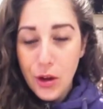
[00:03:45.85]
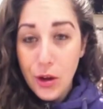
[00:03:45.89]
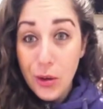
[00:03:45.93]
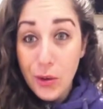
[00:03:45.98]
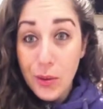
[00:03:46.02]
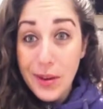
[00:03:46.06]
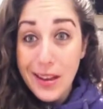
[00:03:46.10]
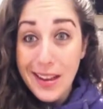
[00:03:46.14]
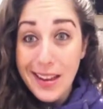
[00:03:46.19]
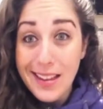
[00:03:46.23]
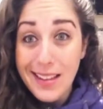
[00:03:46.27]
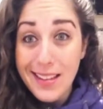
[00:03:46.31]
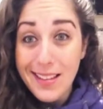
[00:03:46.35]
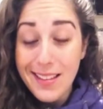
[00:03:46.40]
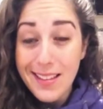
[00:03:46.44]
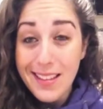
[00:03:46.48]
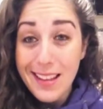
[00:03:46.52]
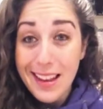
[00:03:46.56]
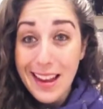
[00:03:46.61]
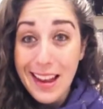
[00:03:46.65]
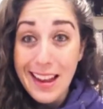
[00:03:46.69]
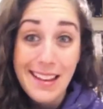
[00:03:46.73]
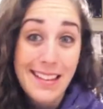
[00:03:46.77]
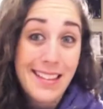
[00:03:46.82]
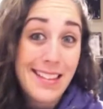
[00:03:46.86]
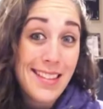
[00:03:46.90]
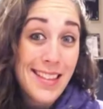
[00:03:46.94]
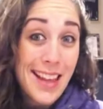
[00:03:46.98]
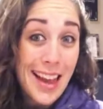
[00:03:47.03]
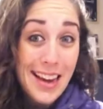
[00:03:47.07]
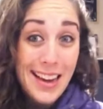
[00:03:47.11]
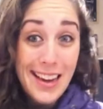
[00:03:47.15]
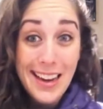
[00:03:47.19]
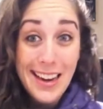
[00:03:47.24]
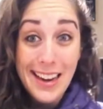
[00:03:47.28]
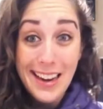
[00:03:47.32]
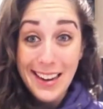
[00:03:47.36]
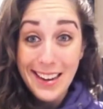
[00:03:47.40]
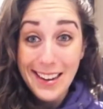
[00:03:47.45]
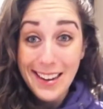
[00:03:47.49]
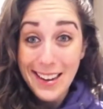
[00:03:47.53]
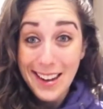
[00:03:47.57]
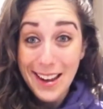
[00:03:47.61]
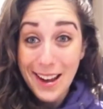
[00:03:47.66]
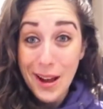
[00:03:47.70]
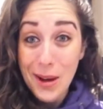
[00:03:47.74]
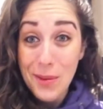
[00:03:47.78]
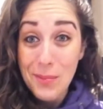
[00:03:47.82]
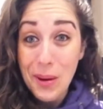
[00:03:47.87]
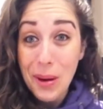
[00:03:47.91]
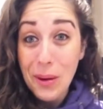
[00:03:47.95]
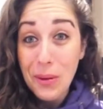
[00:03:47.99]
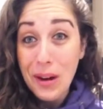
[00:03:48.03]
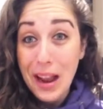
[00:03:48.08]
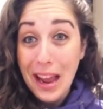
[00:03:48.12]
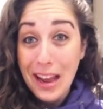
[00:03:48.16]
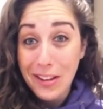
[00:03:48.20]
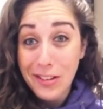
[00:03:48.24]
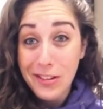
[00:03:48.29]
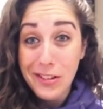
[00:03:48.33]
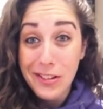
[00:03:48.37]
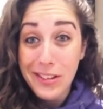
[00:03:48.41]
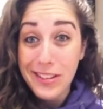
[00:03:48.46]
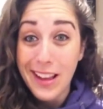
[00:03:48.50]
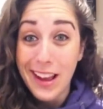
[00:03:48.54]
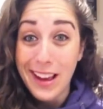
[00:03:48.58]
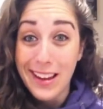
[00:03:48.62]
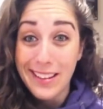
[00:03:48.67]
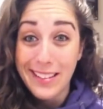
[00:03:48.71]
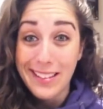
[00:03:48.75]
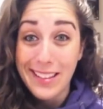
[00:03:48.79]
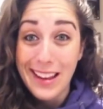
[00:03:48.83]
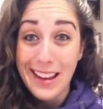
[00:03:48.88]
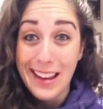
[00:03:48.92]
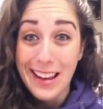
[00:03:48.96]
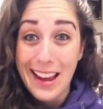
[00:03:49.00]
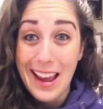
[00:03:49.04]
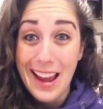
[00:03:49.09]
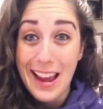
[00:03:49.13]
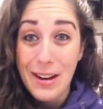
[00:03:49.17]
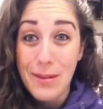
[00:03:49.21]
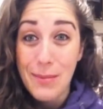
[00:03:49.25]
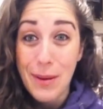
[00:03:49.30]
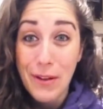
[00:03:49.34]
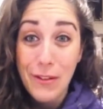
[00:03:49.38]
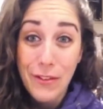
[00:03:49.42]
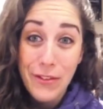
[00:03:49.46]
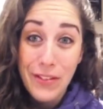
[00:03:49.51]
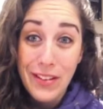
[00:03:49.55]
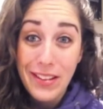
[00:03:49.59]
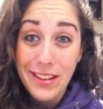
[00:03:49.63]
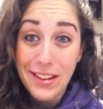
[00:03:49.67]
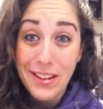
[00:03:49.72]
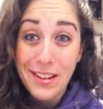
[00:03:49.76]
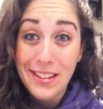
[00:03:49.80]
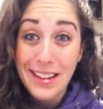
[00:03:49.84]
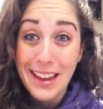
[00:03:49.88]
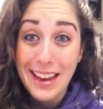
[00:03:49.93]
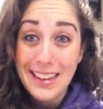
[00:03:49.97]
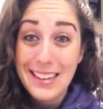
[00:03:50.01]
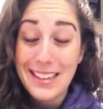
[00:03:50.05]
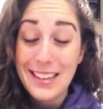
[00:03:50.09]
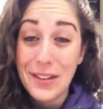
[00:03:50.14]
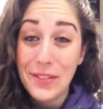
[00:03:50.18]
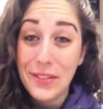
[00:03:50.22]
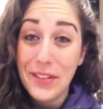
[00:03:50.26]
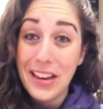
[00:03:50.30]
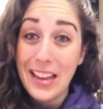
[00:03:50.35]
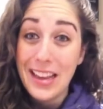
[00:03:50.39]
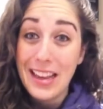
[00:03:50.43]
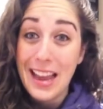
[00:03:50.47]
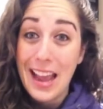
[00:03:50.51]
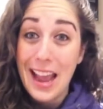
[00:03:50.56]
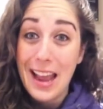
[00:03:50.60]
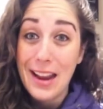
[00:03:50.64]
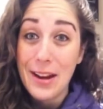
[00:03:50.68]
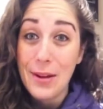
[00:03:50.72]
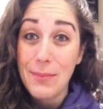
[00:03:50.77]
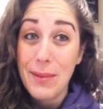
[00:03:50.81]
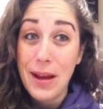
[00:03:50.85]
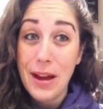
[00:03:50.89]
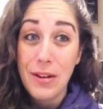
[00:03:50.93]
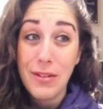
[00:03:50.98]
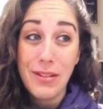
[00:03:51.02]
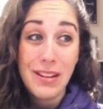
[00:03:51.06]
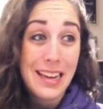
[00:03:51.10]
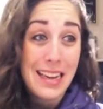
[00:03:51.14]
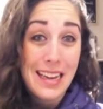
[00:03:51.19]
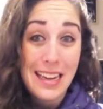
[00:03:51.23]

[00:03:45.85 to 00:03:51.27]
is excited about exercising and about physical activity and about